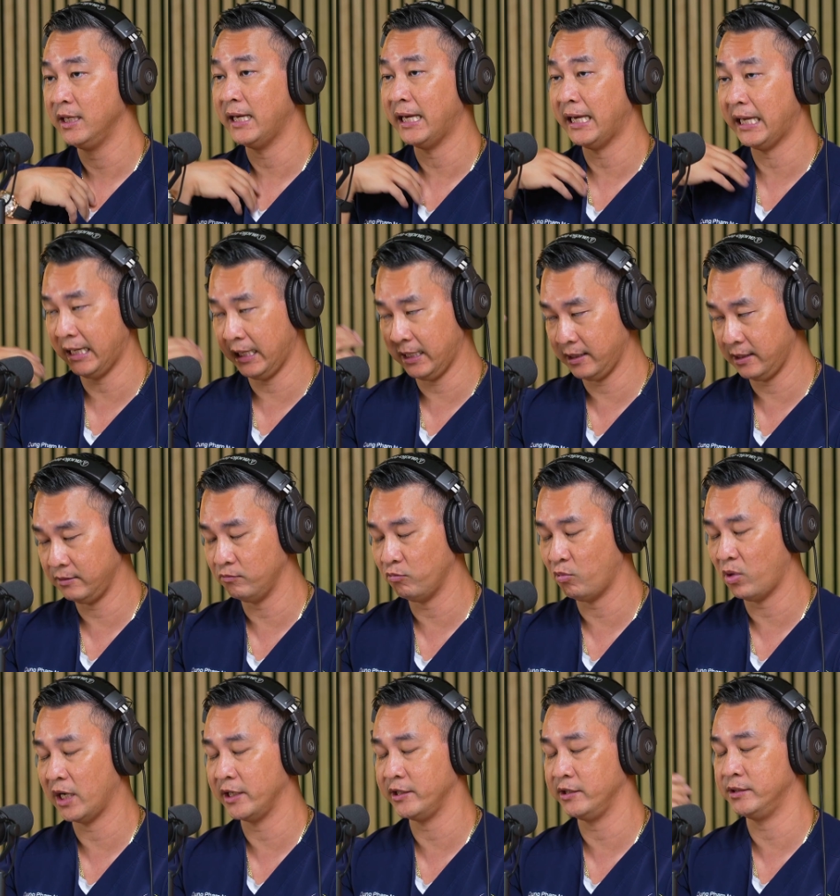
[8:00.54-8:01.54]
and
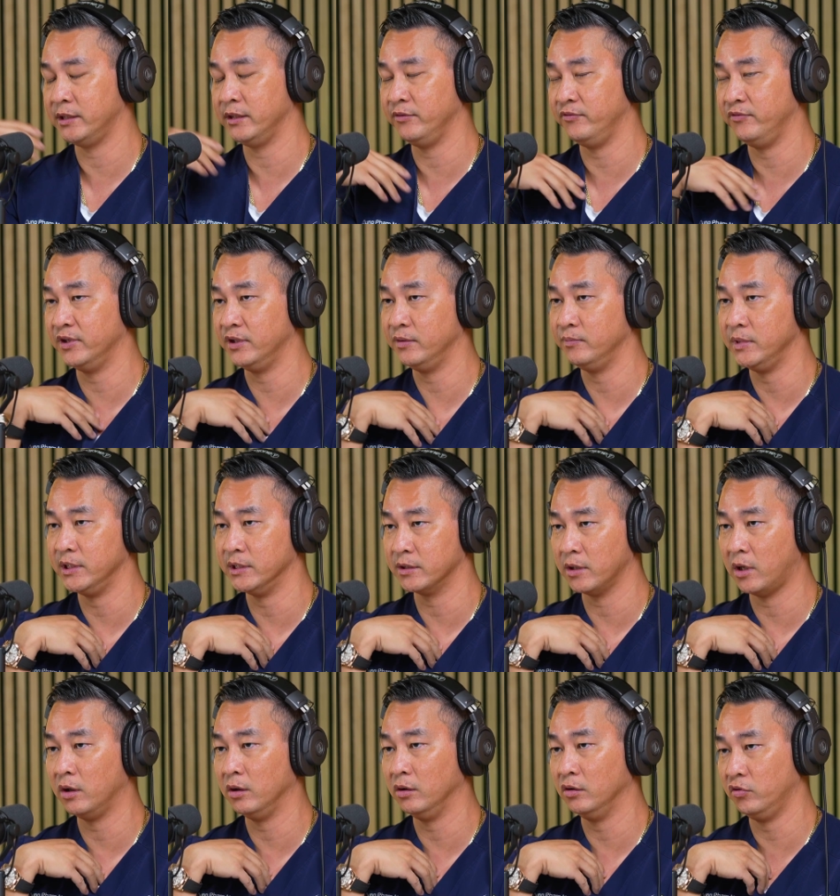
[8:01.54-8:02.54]
why you see Vietnamese
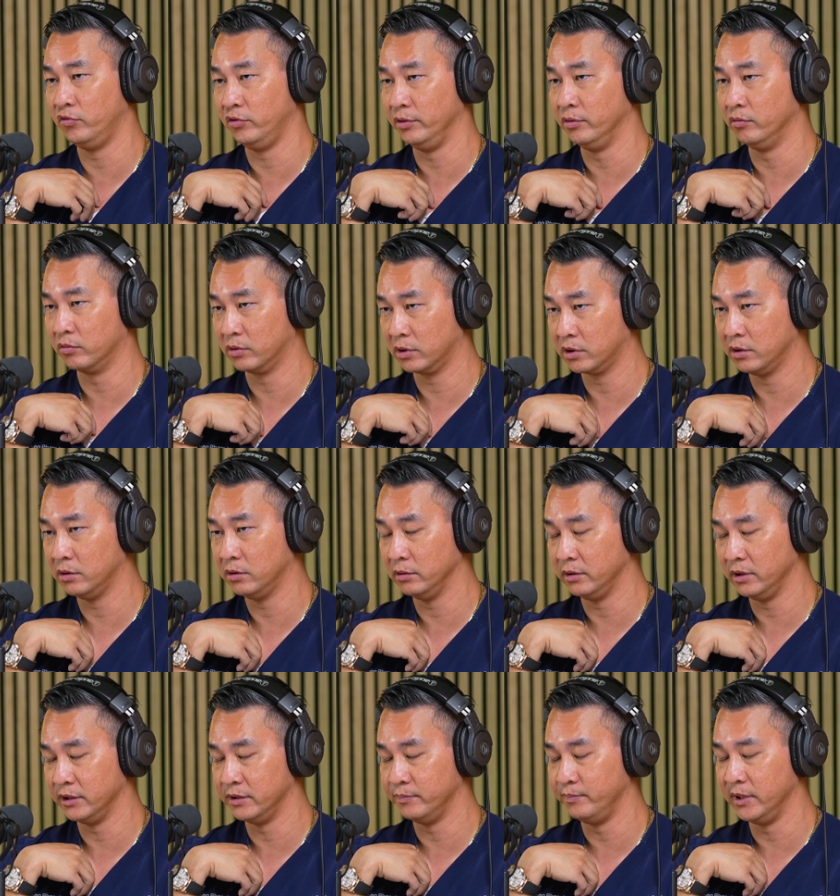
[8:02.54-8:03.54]
all over the world
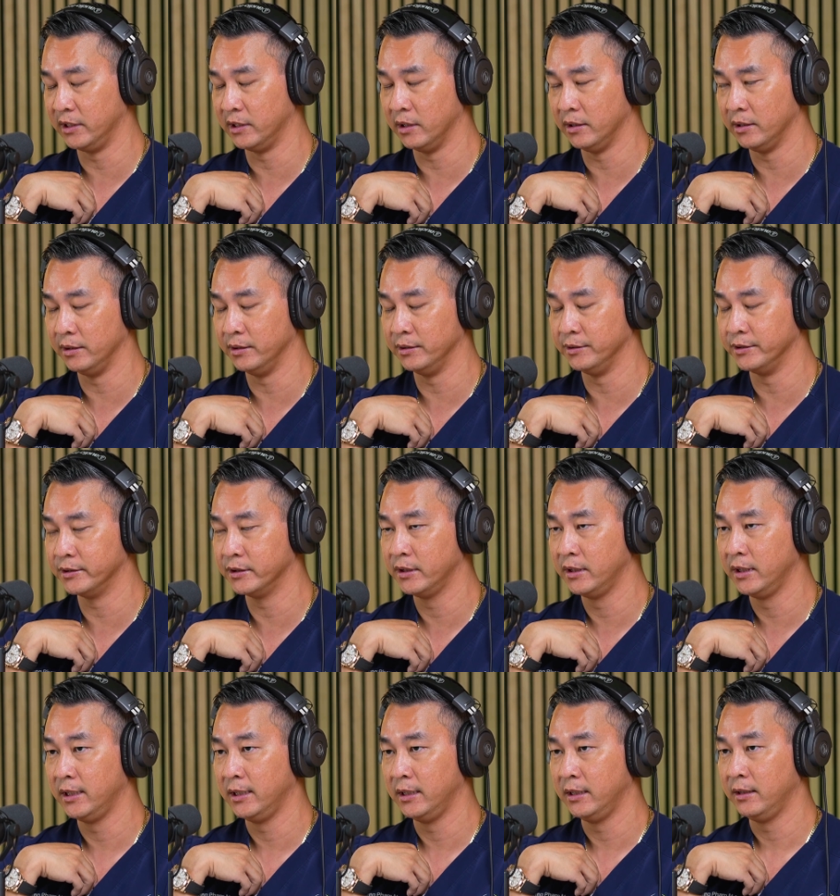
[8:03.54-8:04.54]
is because,
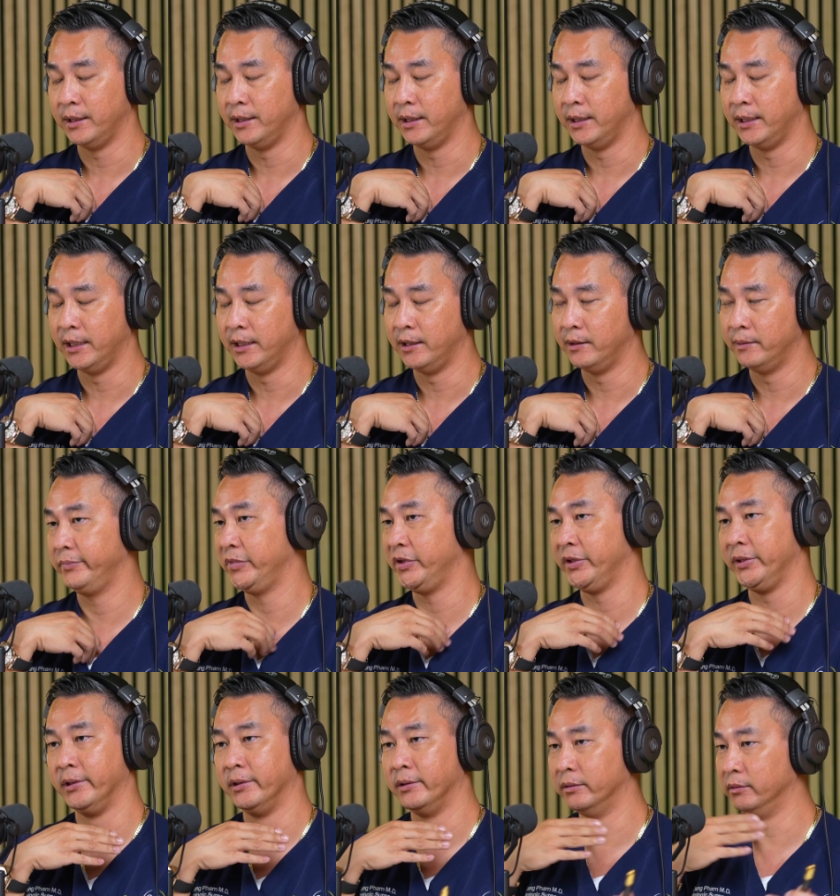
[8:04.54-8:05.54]
you
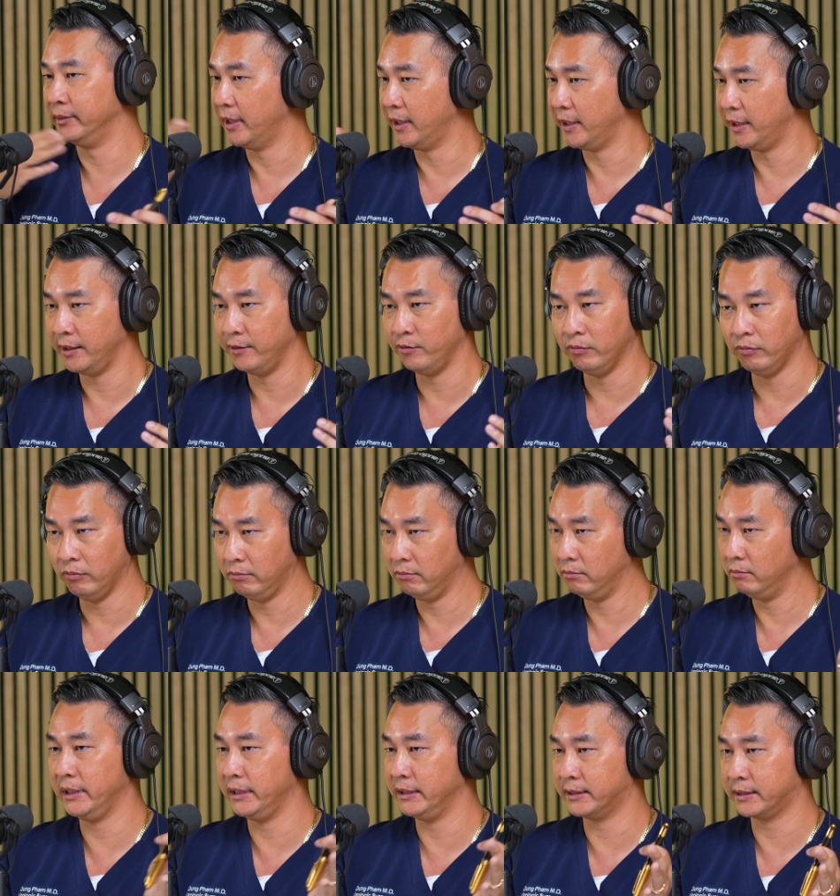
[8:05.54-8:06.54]
know,
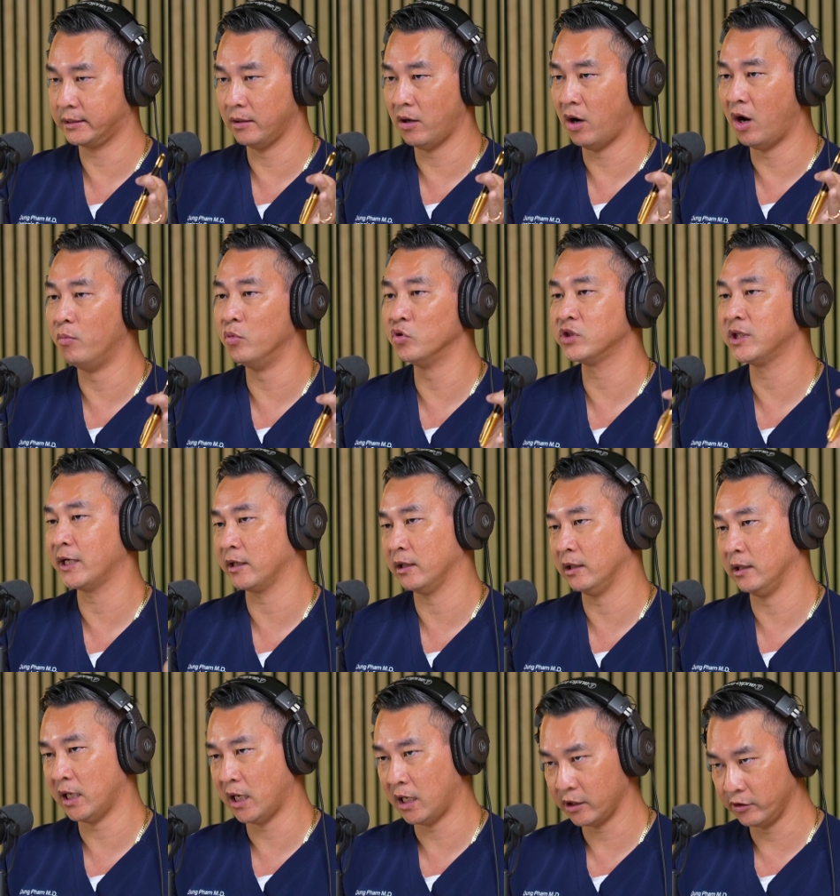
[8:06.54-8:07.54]
it's almost like a
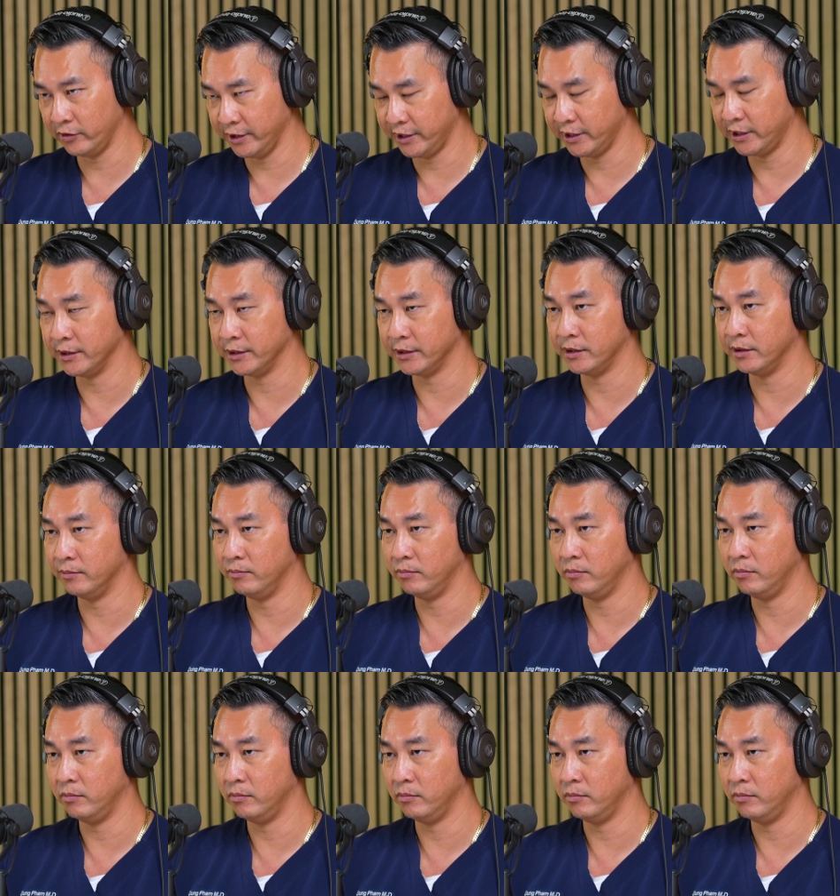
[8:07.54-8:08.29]
lottery system